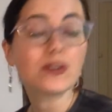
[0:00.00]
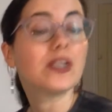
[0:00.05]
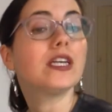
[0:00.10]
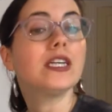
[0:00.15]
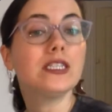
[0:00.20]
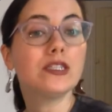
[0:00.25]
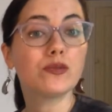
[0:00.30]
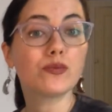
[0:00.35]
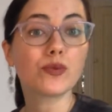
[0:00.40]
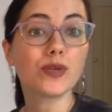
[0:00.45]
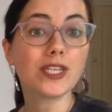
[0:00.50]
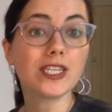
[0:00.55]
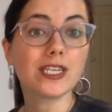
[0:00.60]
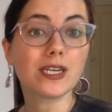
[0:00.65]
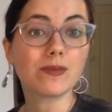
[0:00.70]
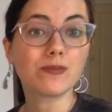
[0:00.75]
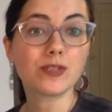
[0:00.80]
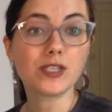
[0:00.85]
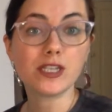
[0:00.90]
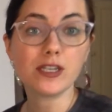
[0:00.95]
It's really
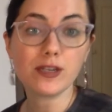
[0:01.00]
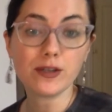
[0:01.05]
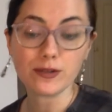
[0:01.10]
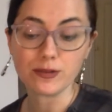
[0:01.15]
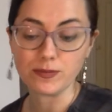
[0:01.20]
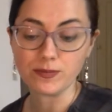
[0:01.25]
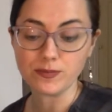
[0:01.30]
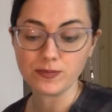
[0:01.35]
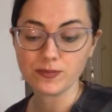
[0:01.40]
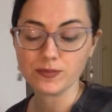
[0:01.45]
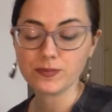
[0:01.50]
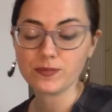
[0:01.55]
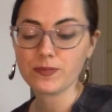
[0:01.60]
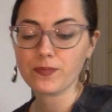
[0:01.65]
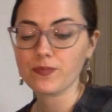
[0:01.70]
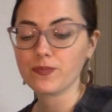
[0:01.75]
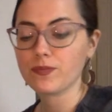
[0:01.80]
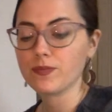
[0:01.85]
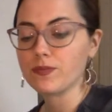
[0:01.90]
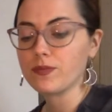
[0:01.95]
up to you.
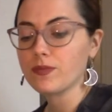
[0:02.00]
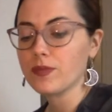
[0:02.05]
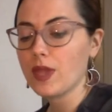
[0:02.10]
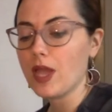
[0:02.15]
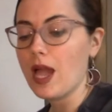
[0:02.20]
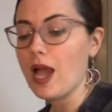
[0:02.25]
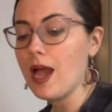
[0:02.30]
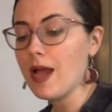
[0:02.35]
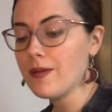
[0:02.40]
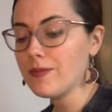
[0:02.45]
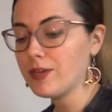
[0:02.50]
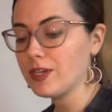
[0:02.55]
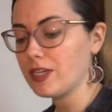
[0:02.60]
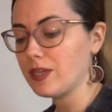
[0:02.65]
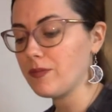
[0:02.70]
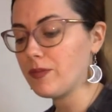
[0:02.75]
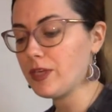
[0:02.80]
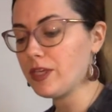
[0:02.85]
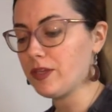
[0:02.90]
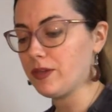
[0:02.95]
I'm going
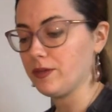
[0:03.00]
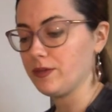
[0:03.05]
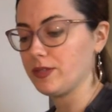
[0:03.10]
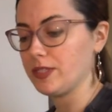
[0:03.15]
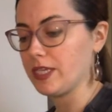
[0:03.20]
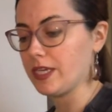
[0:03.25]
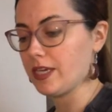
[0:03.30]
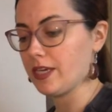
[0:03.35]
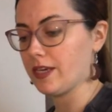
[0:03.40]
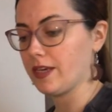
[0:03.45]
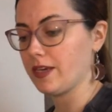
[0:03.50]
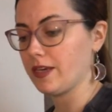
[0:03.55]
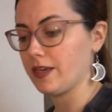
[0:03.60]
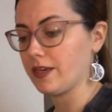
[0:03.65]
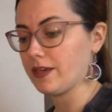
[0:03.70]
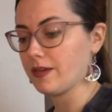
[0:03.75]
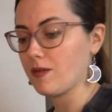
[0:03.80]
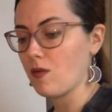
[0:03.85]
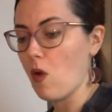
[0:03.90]
to be using